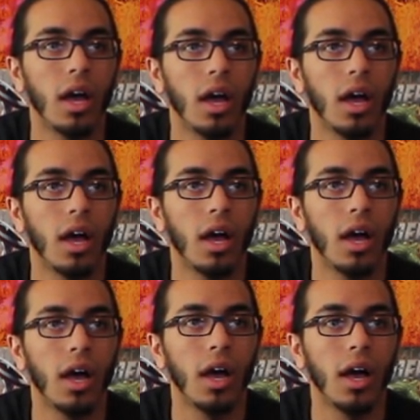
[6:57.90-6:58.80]
That looks like
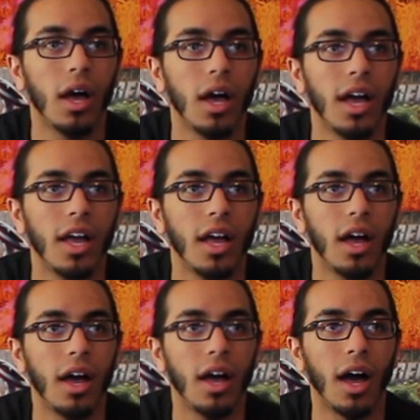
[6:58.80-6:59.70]
a lion,
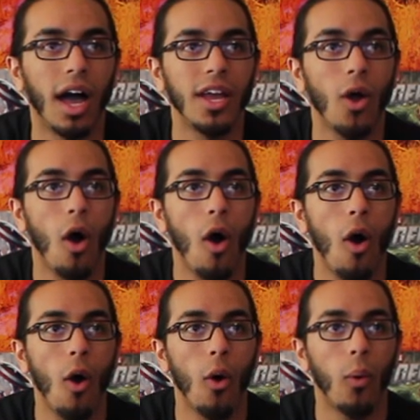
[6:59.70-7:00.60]
bro. I
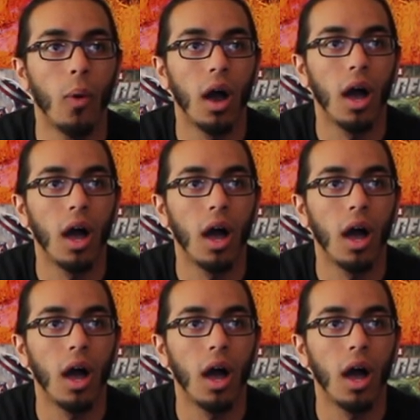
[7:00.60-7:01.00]
know!